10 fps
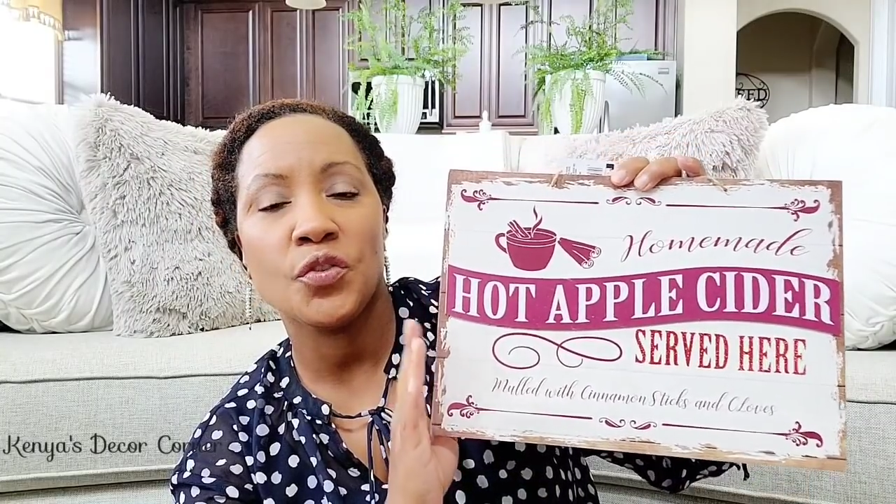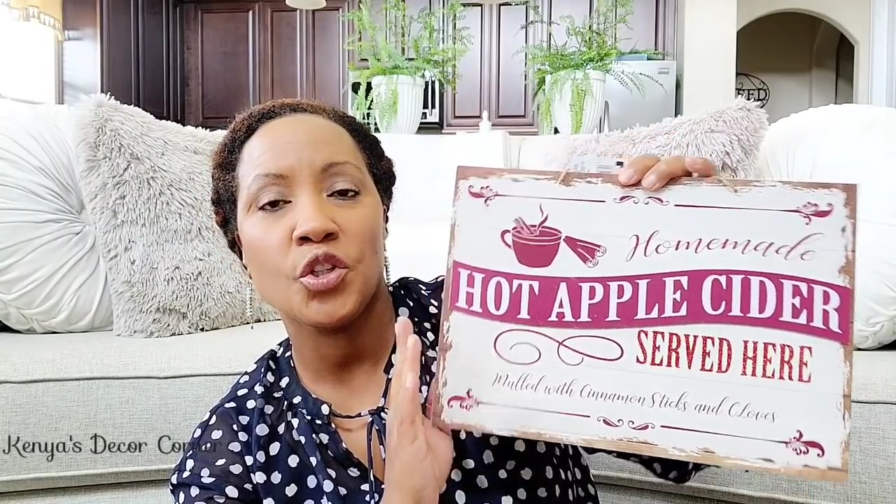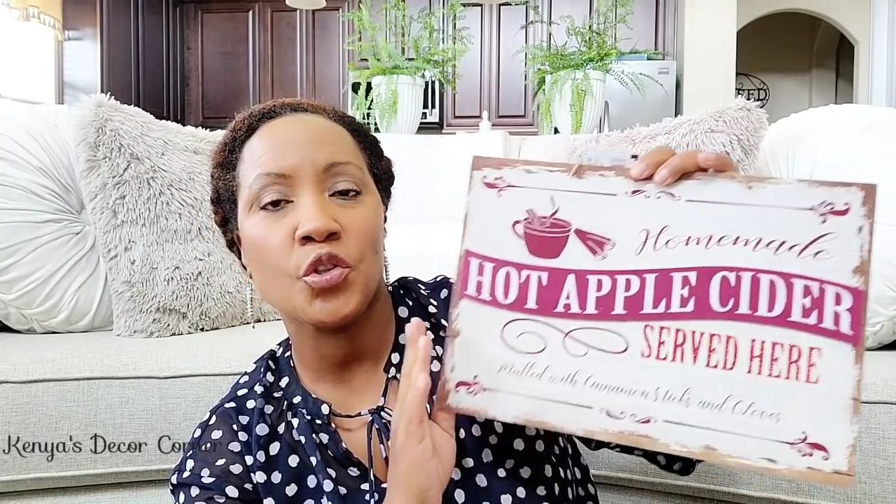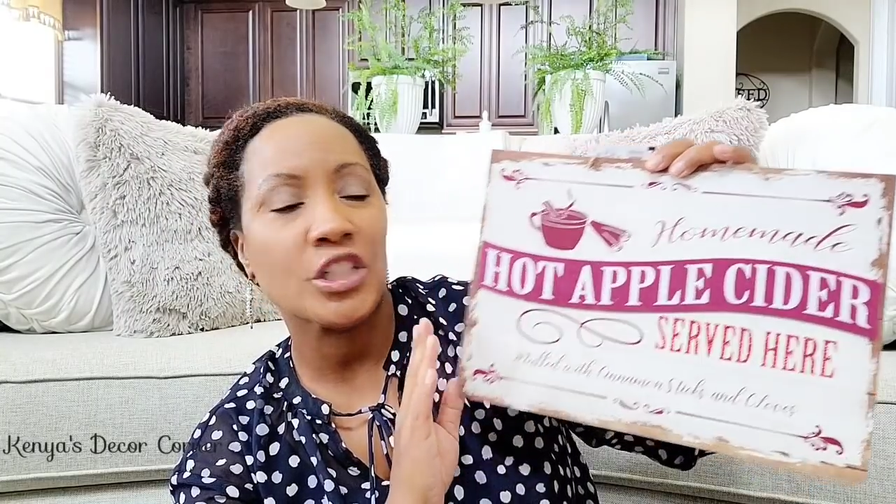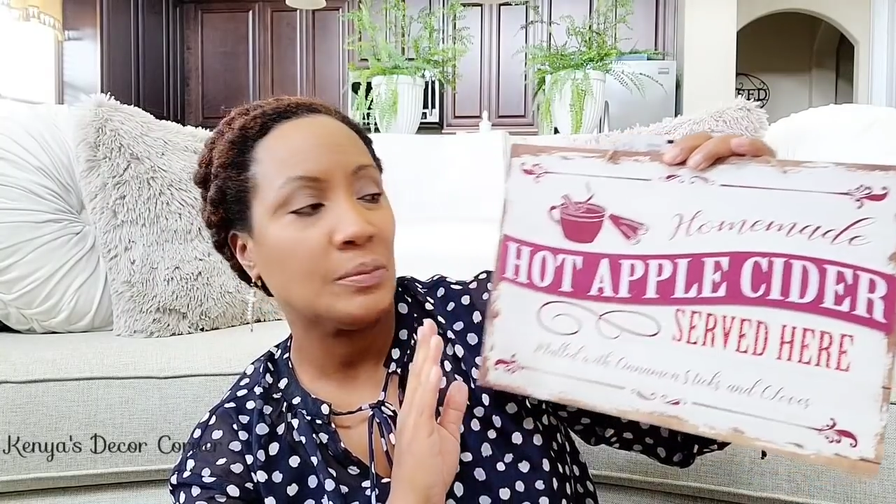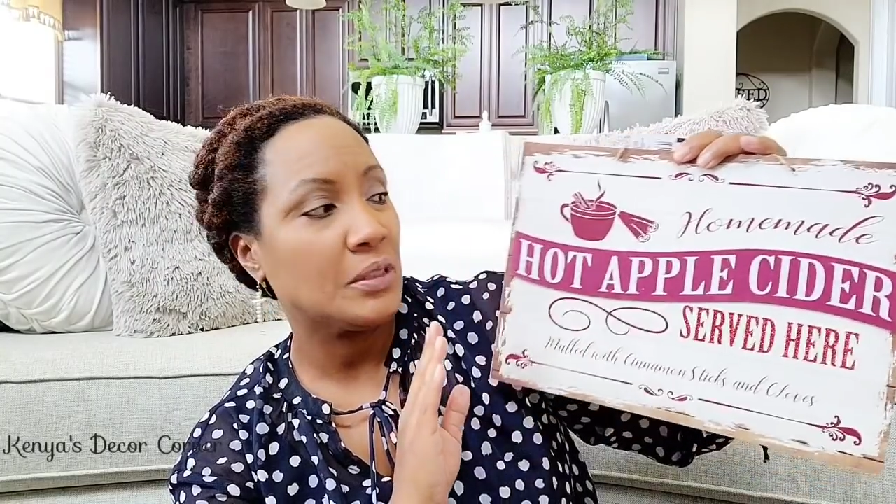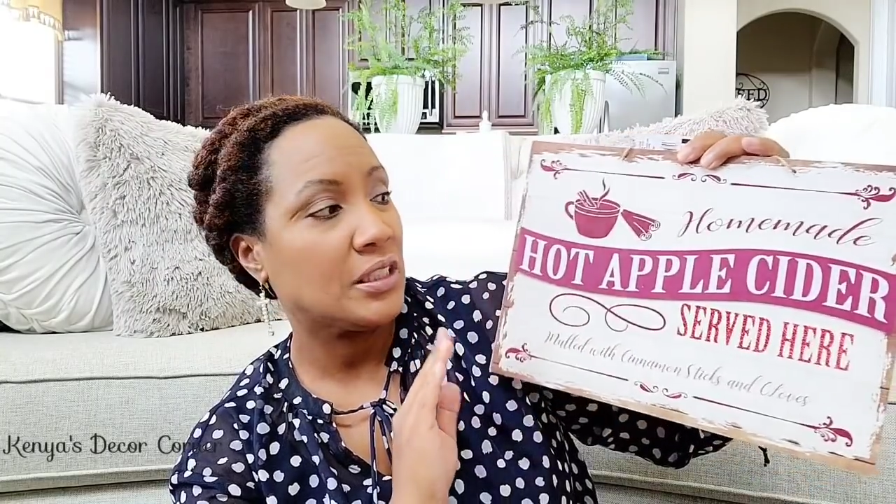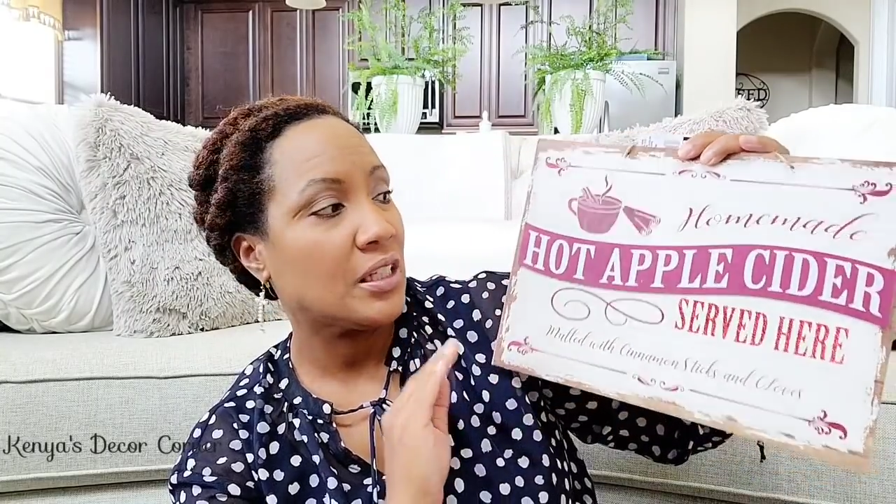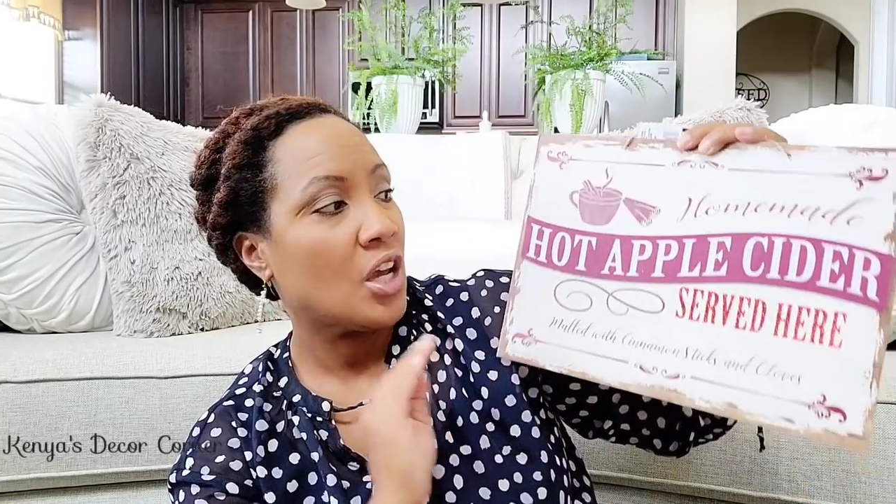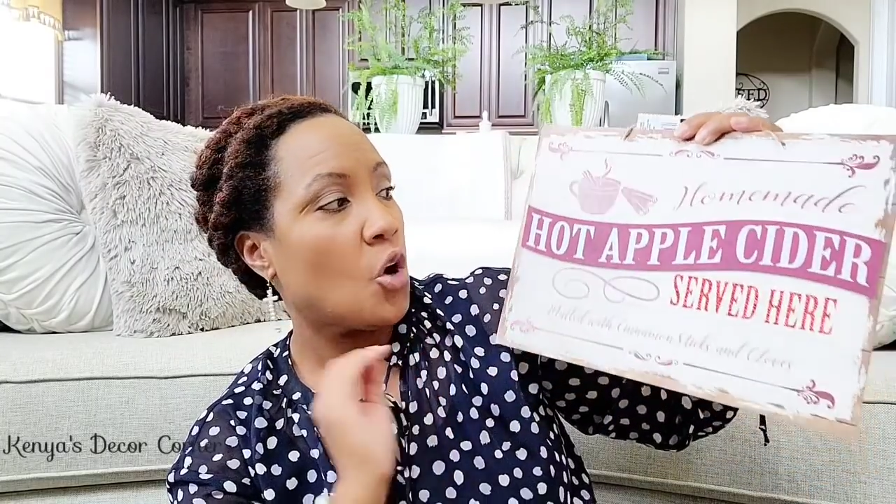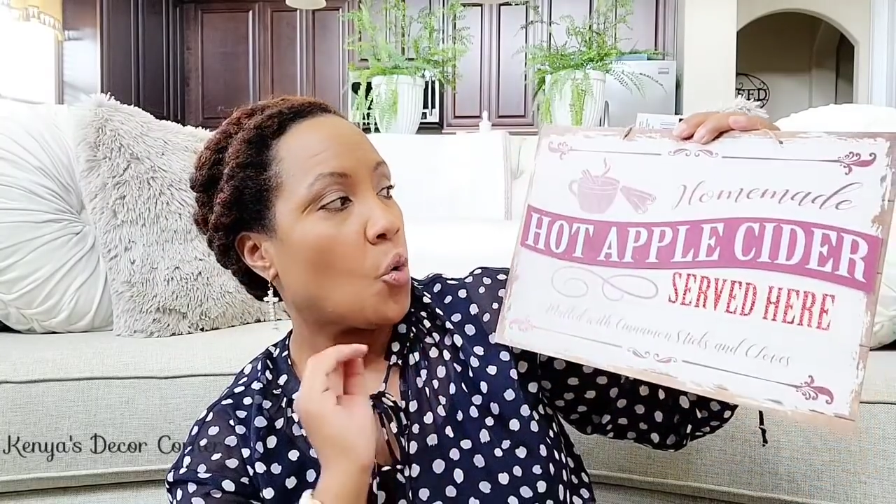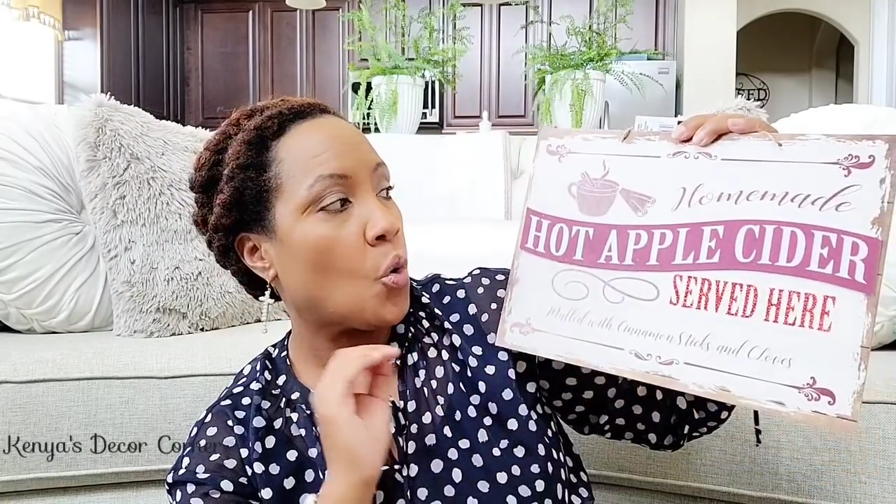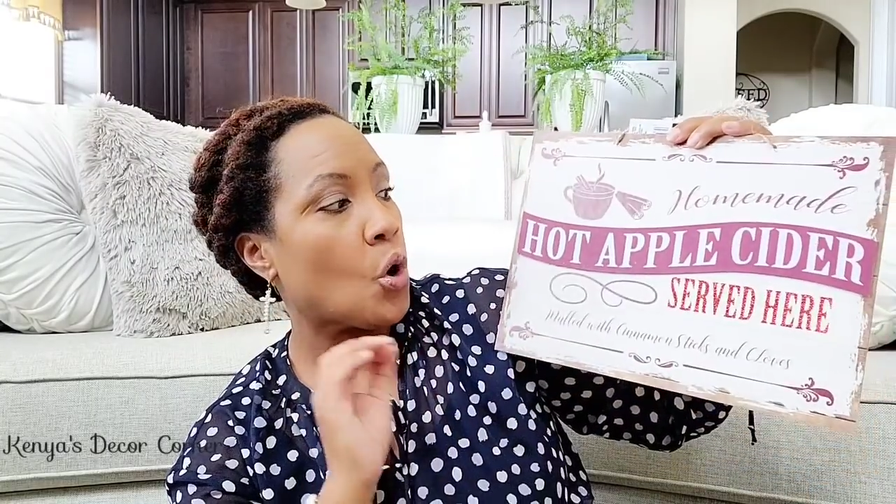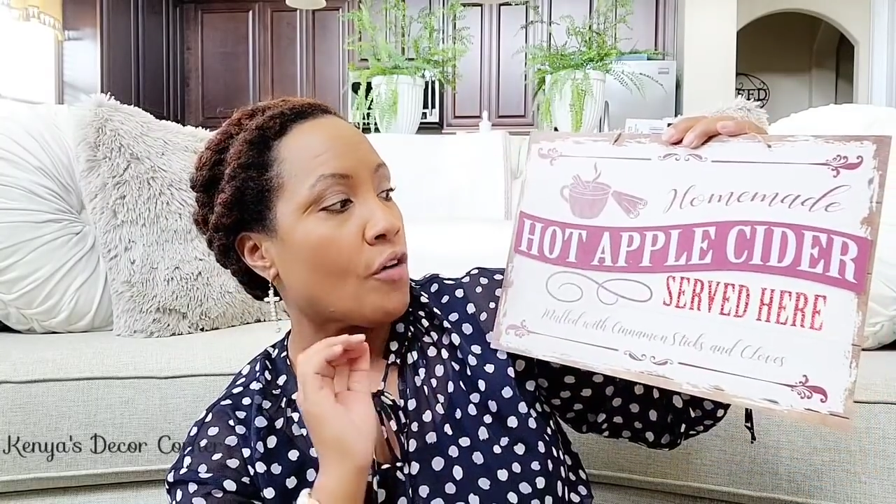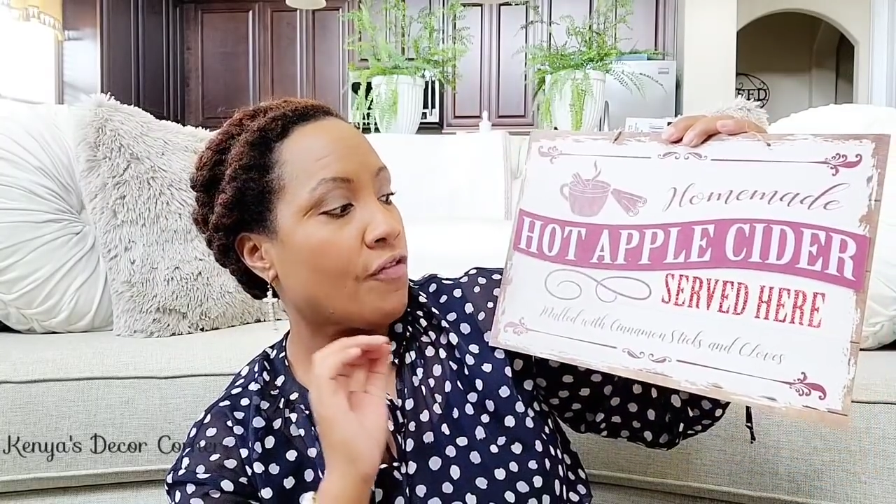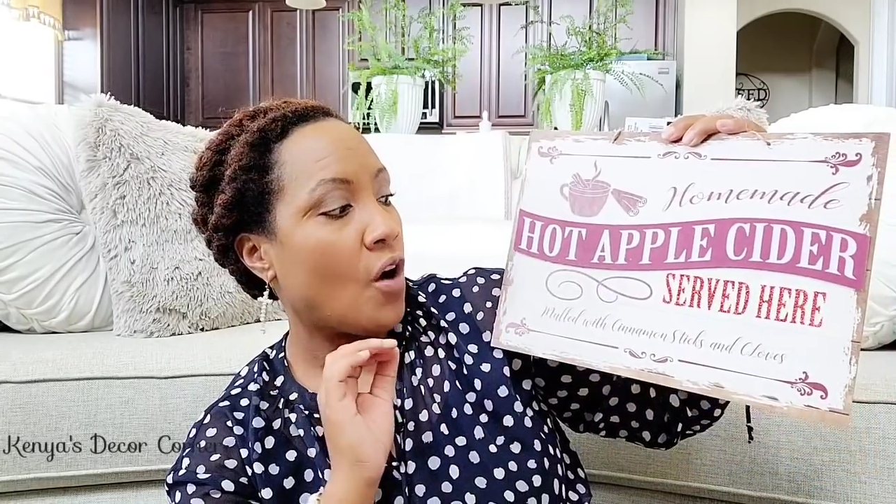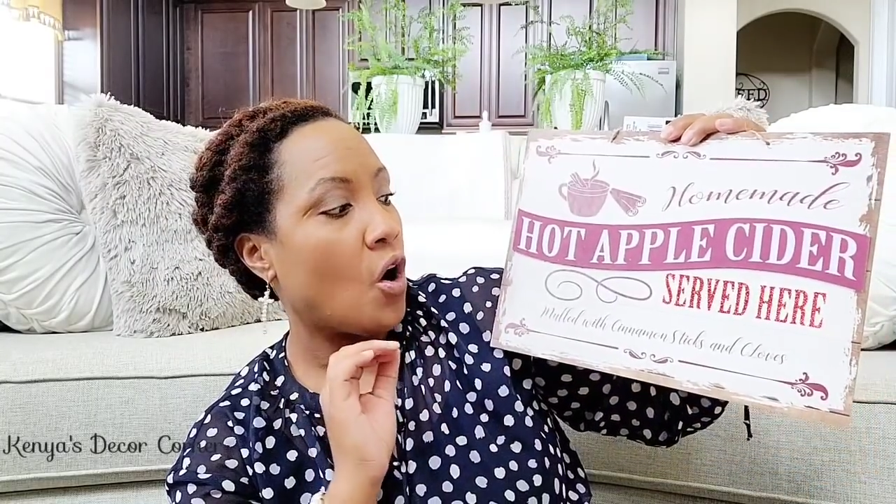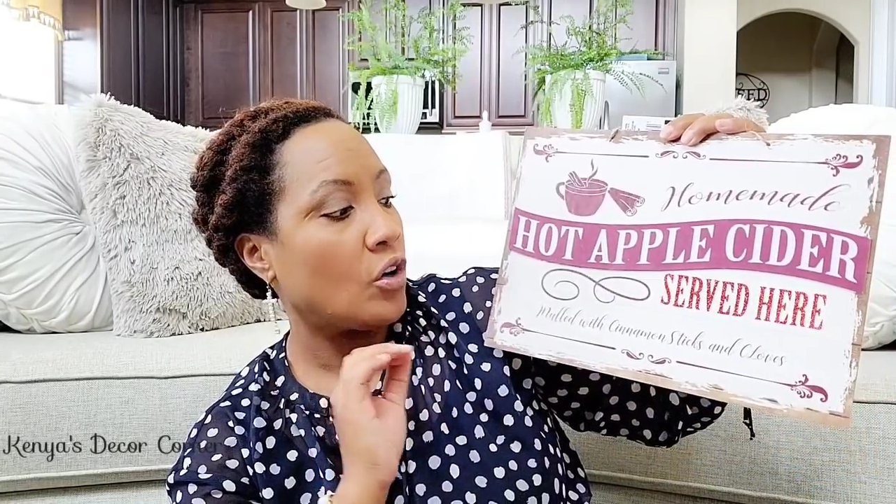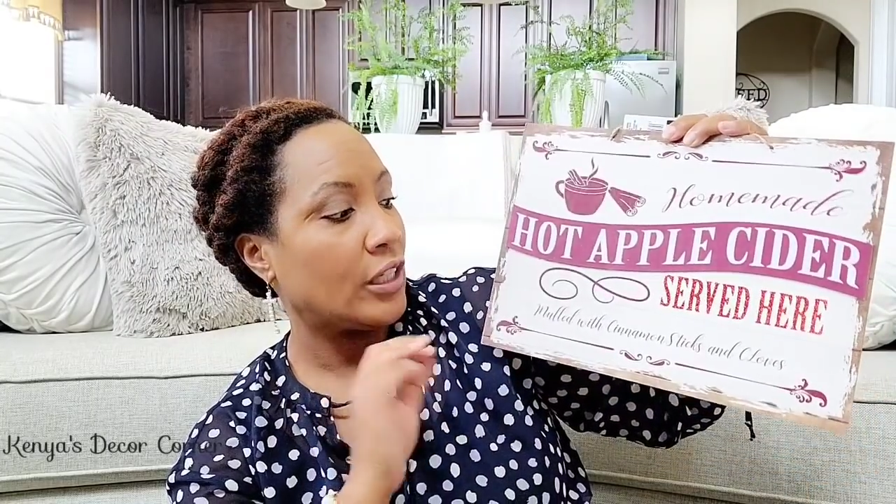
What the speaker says: Christmas or fall.